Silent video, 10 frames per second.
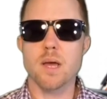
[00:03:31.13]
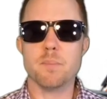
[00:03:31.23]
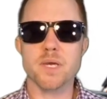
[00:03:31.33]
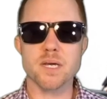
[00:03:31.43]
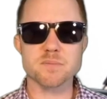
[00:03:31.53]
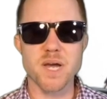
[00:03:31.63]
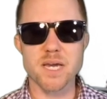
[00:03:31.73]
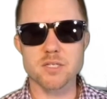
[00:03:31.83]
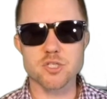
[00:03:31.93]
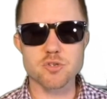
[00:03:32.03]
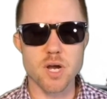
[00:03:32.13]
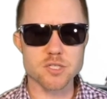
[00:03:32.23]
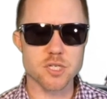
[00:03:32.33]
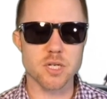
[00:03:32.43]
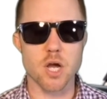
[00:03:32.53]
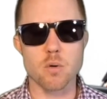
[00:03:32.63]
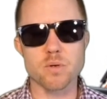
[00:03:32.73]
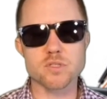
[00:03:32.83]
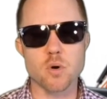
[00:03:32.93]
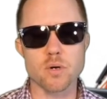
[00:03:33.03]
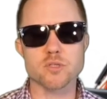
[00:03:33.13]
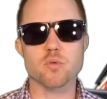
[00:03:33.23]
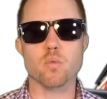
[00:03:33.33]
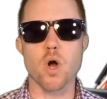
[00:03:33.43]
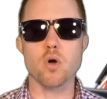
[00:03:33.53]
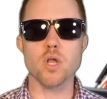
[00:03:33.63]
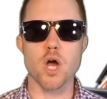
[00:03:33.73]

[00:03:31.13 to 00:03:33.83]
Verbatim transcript: because my construction loan was going to roll